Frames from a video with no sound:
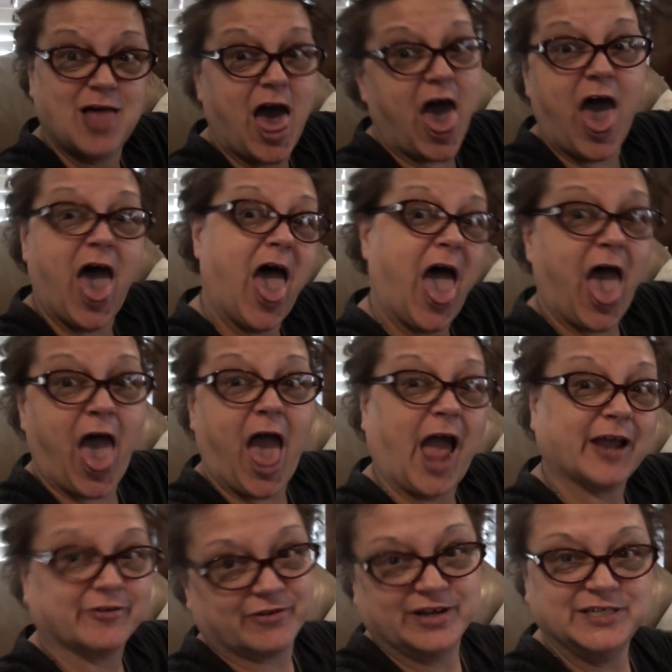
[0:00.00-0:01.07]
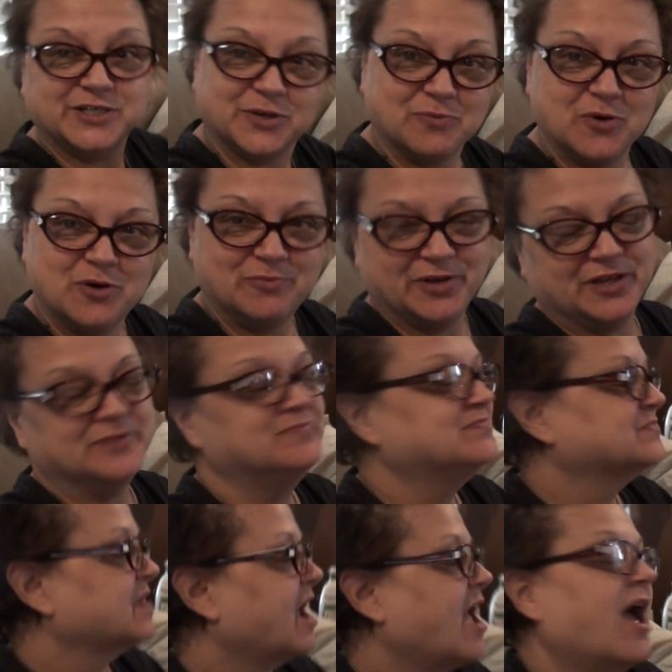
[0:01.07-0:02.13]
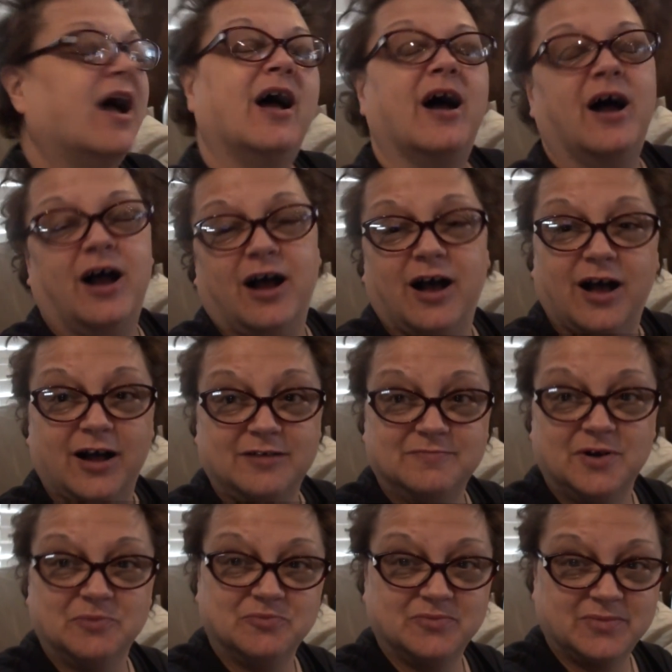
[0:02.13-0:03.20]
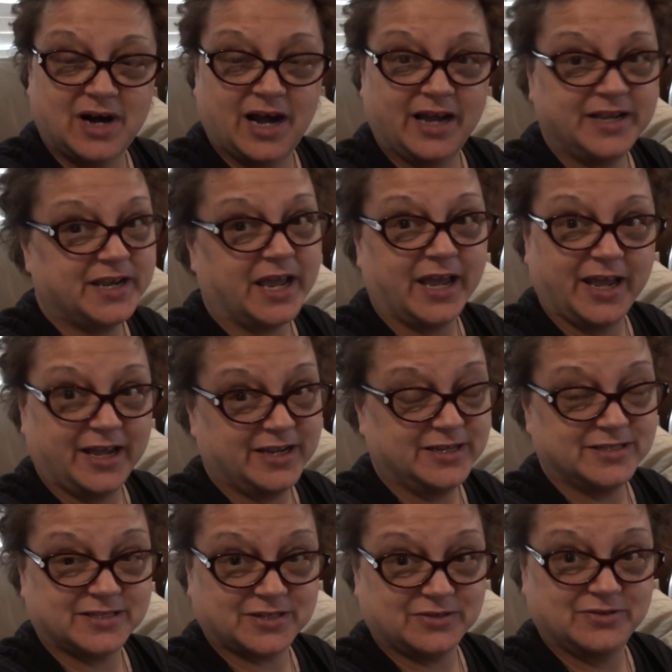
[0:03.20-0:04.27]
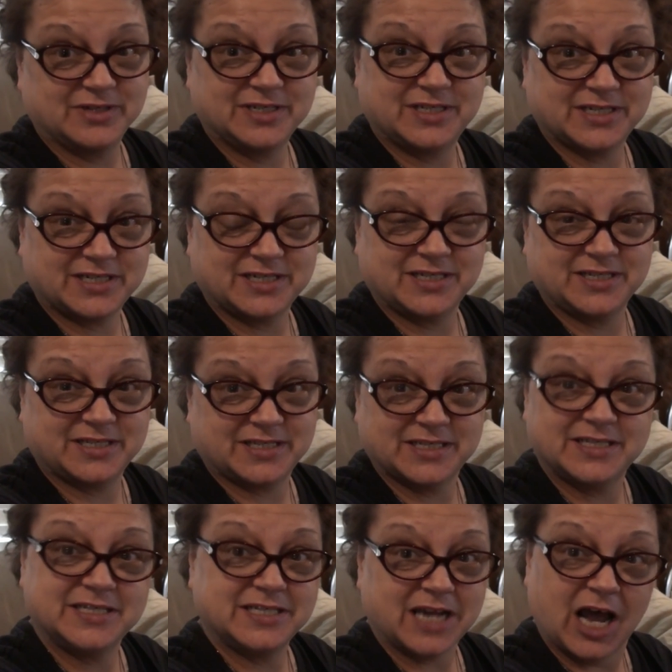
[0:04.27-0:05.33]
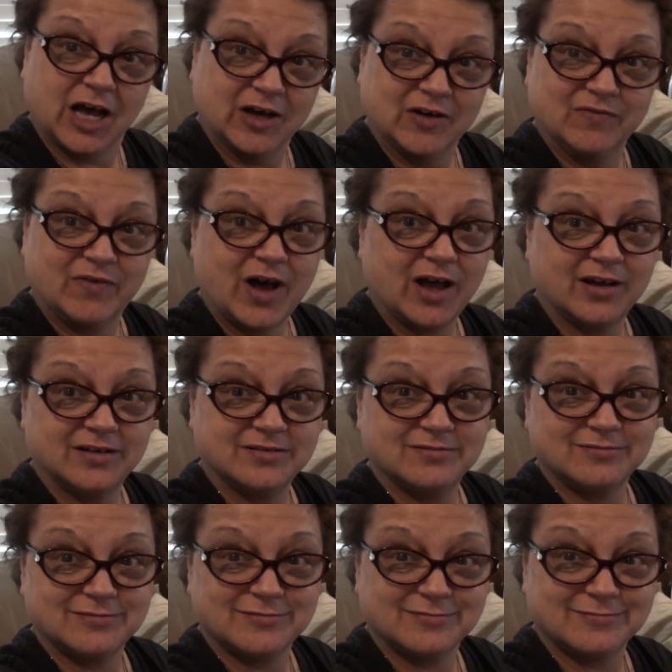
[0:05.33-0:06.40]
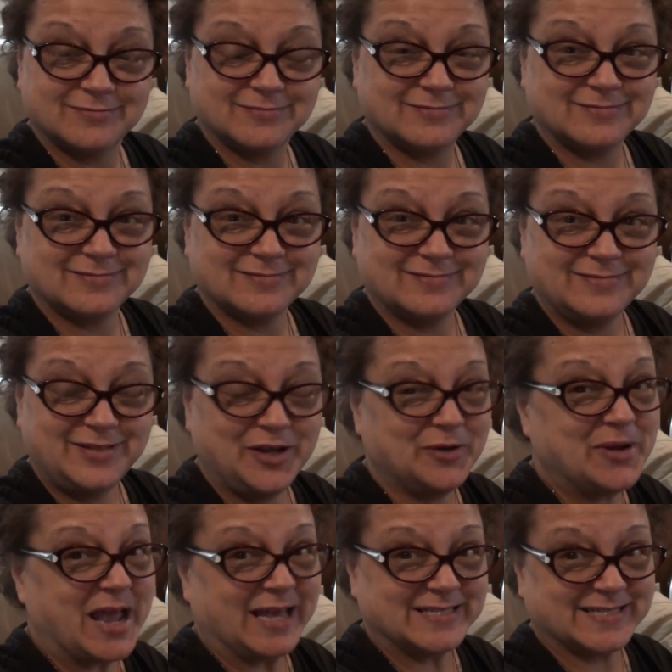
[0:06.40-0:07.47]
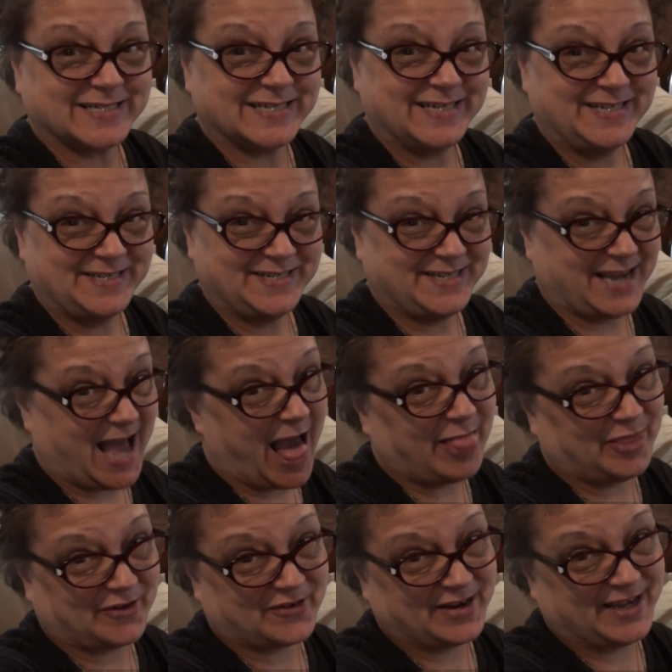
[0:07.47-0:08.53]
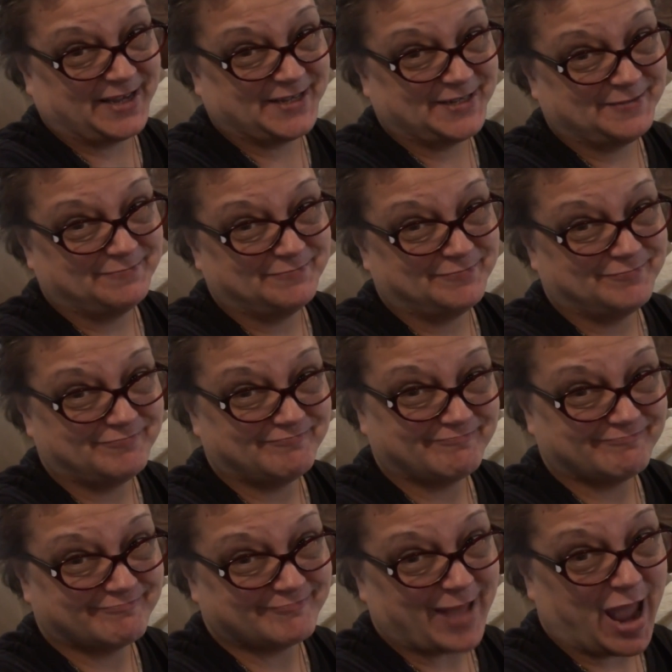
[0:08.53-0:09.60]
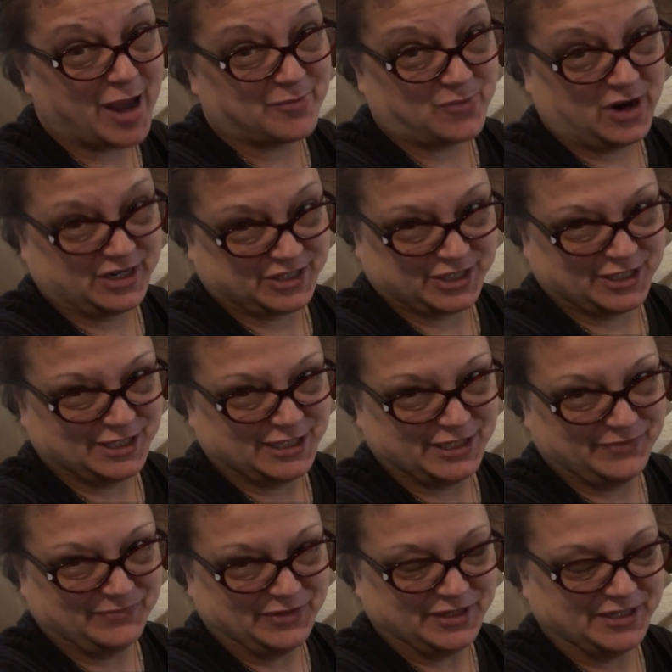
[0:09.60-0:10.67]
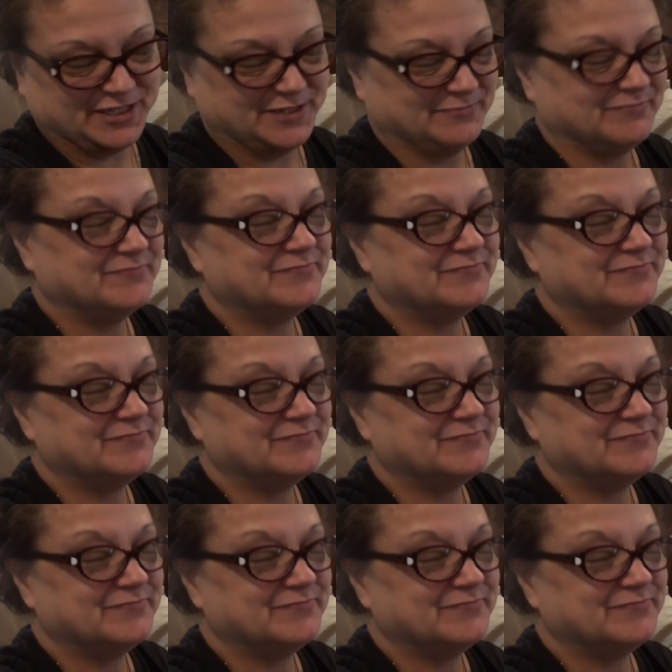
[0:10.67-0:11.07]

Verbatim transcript: Ah, crazy woman. Um, my day is going to consist of, you guessed it, coloring and watching TV.